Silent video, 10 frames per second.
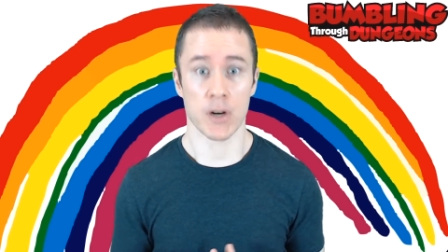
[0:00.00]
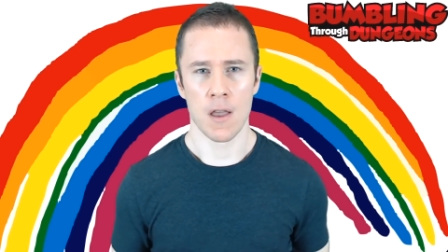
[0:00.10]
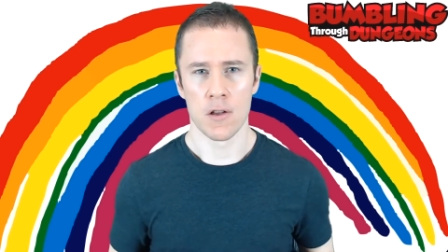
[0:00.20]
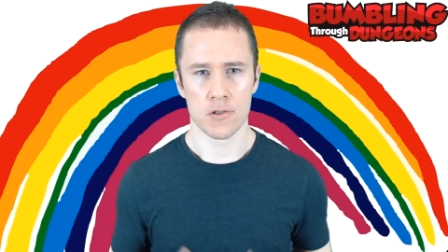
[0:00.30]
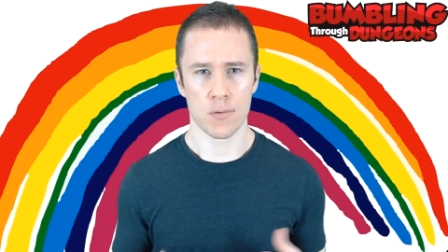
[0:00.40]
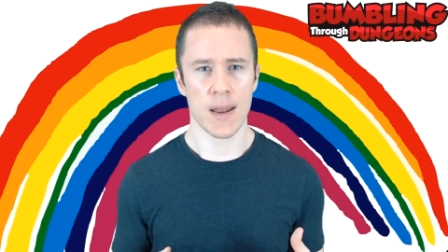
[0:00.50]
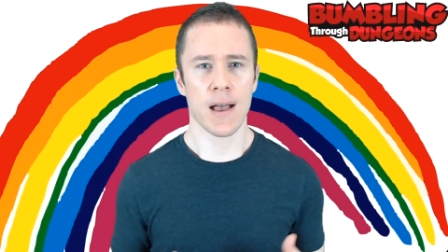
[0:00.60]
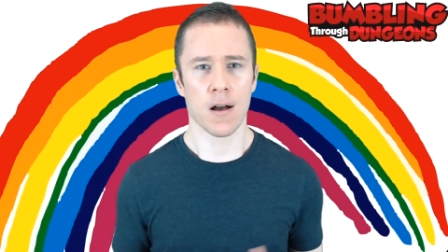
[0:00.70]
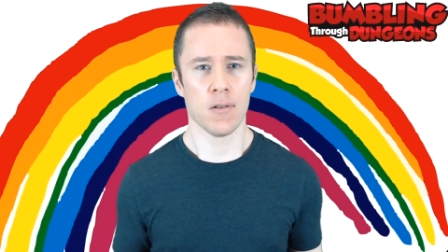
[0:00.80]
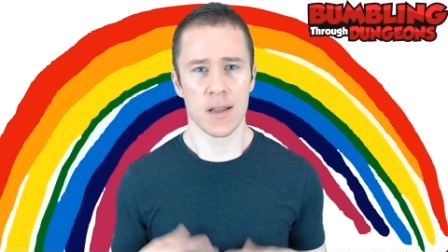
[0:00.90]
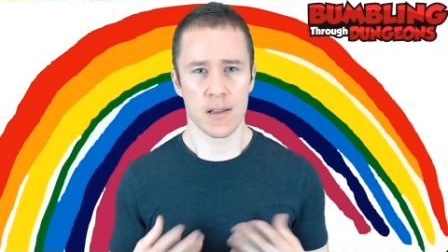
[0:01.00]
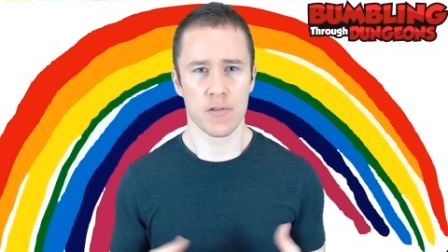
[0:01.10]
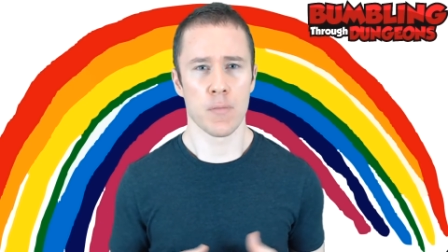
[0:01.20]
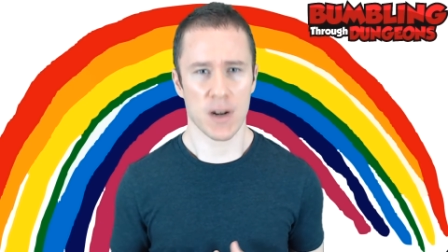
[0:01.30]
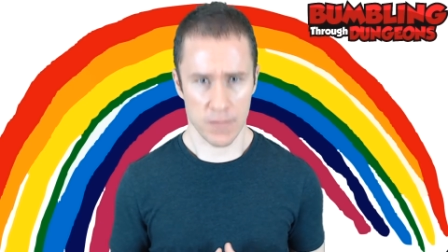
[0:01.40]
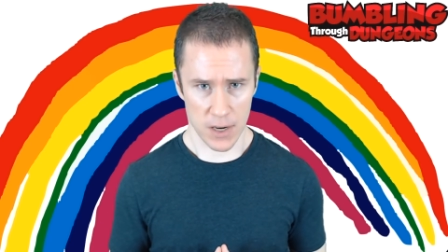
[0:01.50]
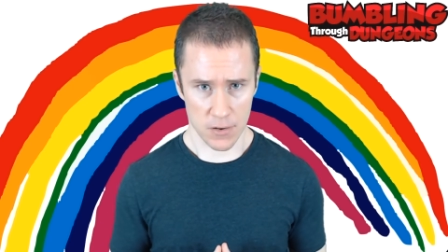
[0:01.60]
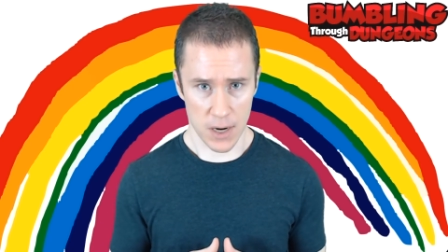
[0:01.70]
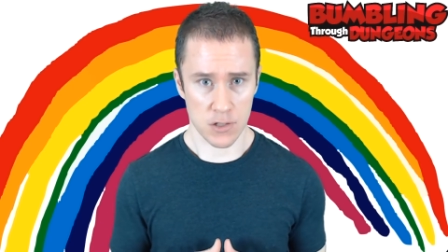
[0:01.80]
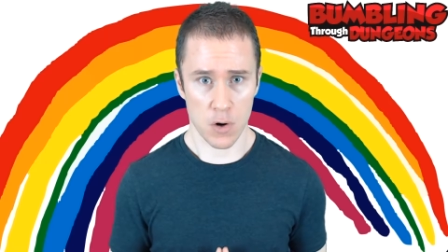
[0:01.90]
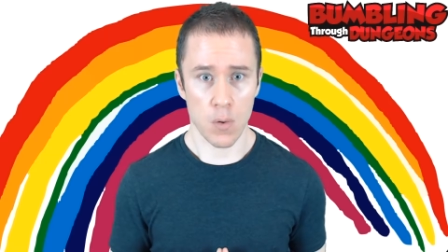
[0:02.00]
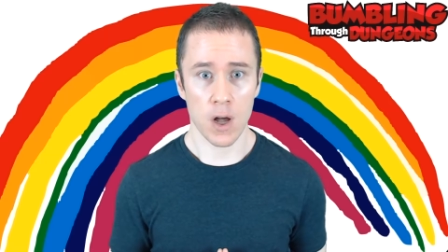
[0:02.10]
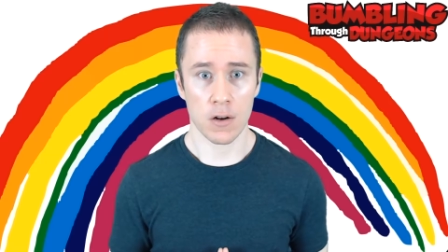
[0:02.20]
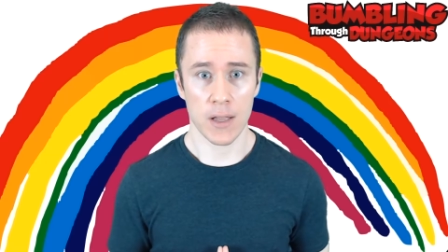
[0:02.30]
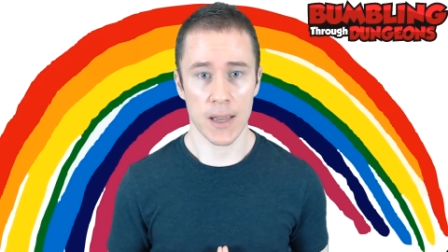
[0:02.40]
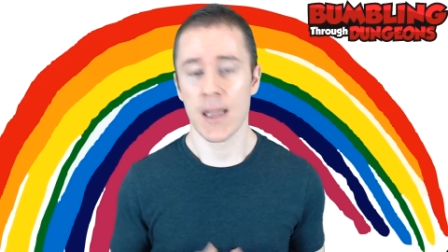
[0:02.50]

So now, if your benefactor has a Couatl egg,